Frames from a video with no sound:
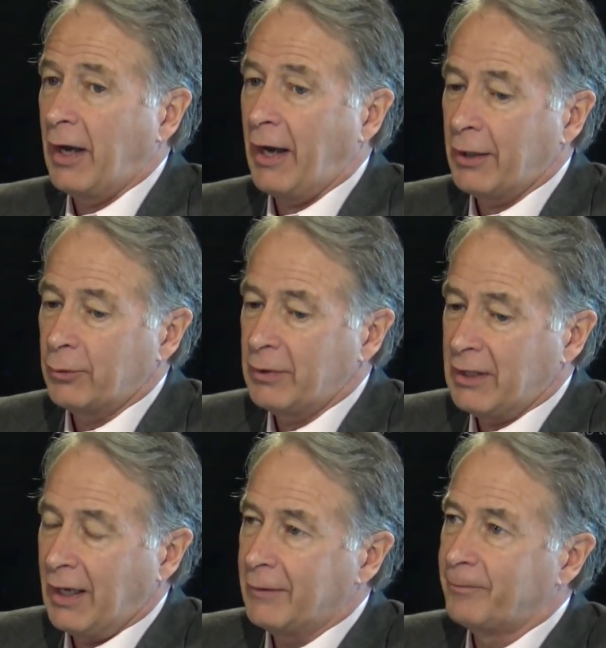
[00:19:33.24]
How do we
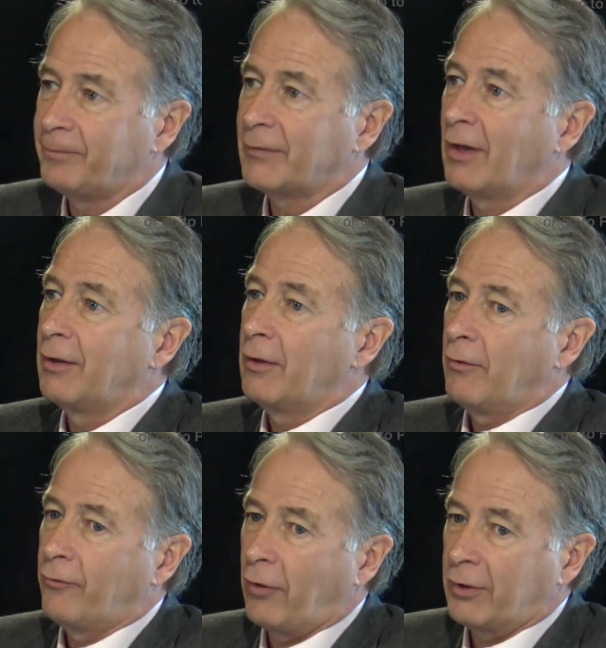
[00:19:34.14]
get
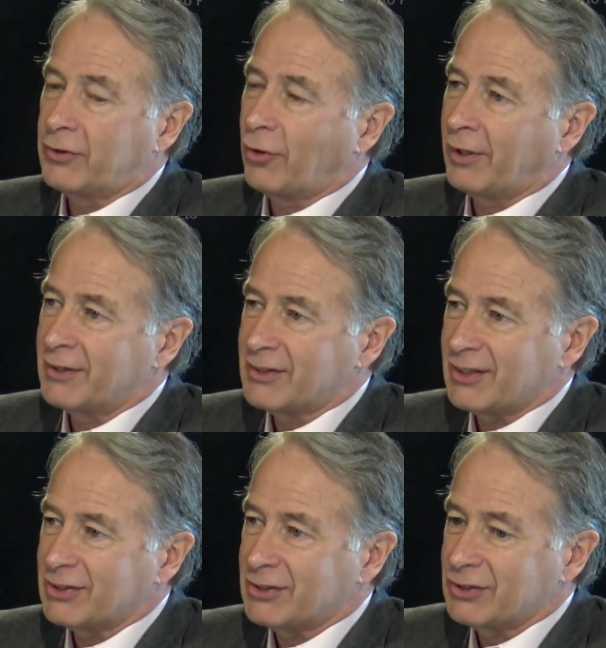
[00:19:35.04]
volunteer
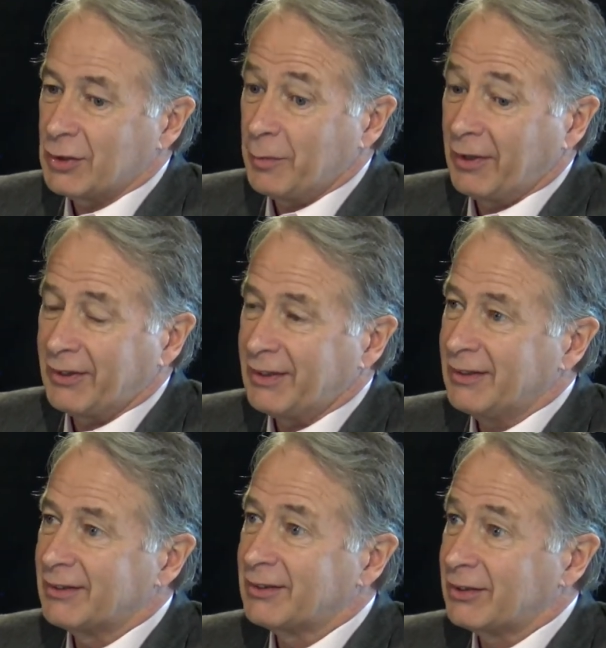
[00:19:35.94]
organizations the
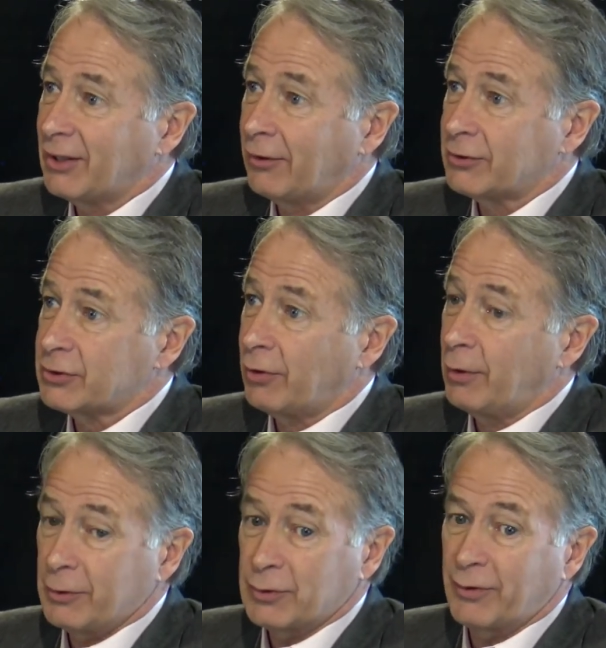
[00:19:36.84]
ability to tell their story,
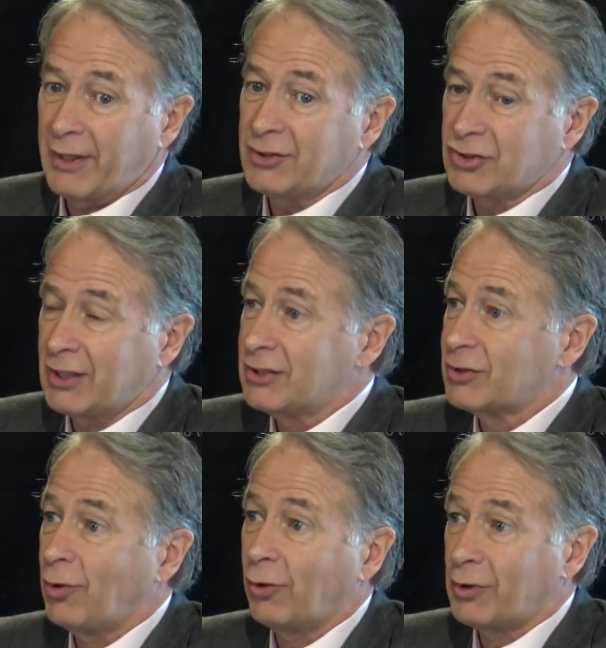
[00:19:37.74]
which will then change
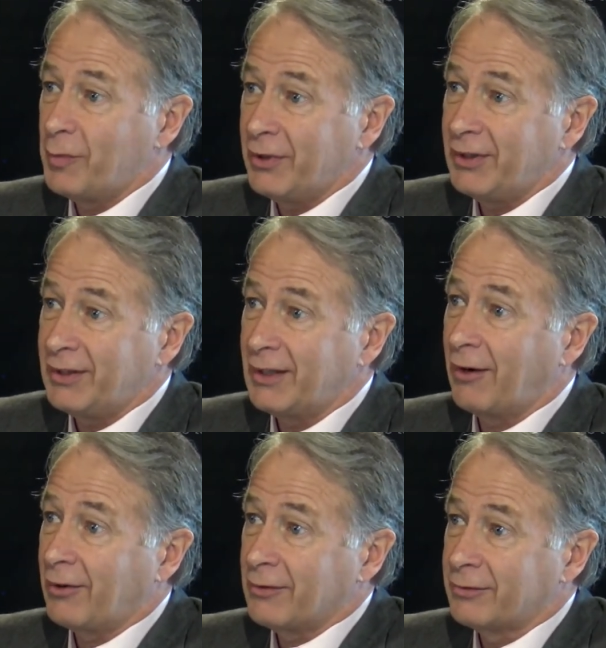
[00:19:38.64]
the whole community narrative?